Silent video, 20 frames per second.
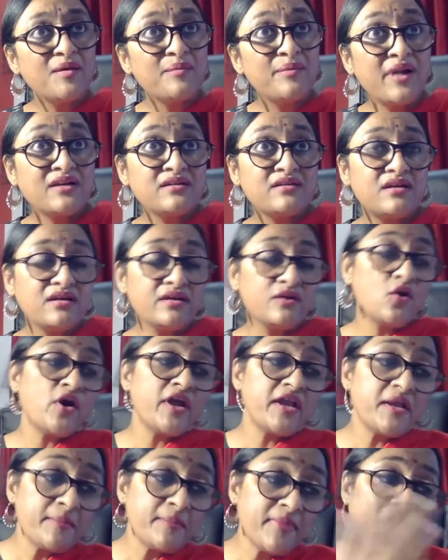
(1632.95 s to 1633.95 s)
but
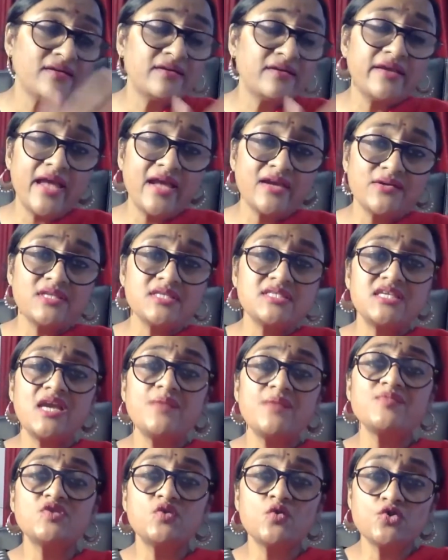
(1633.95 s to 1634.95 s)
going back again to the
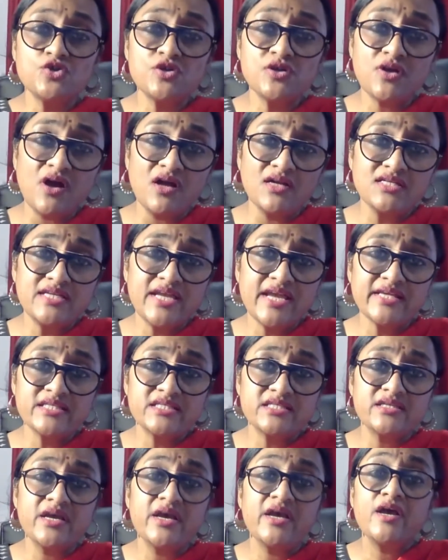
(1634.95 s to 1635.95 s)
same social
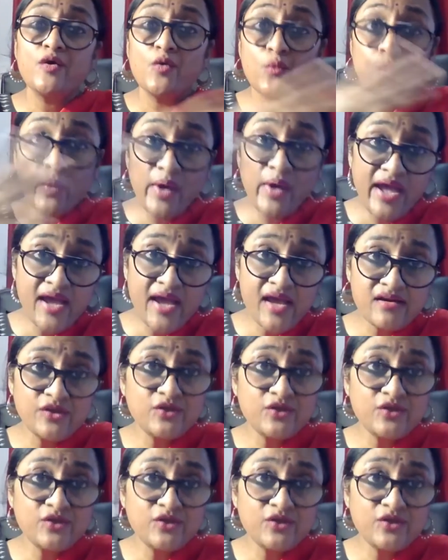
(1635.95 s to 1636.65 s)
context where